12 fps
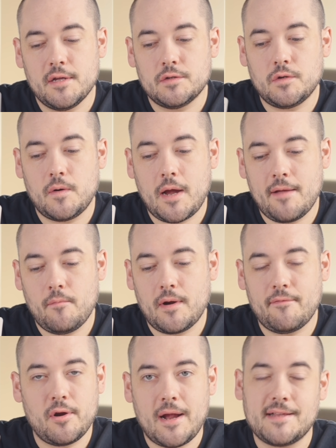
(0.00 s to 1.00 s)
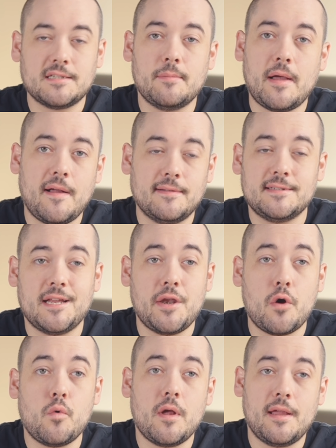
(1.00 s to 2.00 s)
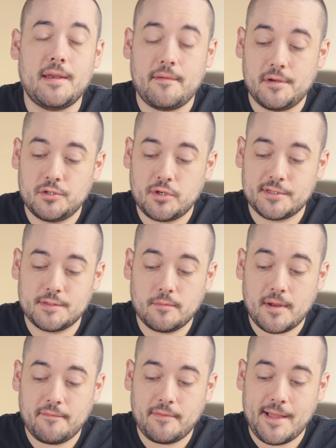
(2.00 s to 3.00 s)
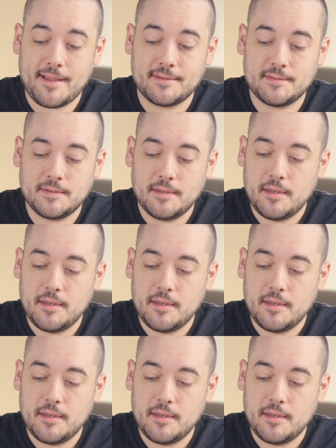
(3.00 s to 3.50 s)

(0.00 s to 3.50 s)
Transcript: So whatever you're asking about, I'd say no, and I would trust the red flags.